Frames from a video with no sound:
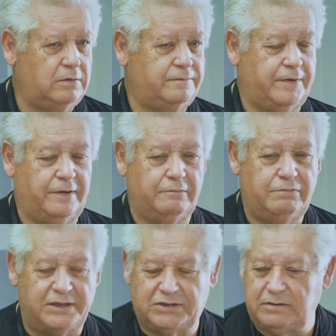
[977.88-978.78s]
for the
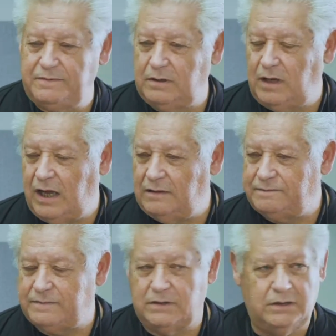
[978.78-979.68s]
rest of your
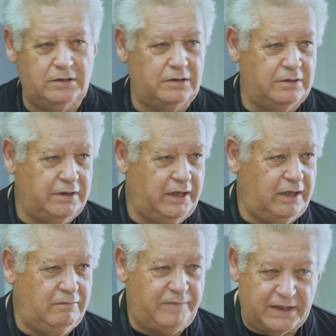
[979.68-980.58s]
life in
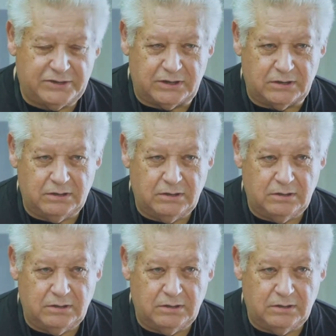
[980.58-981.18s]
investing,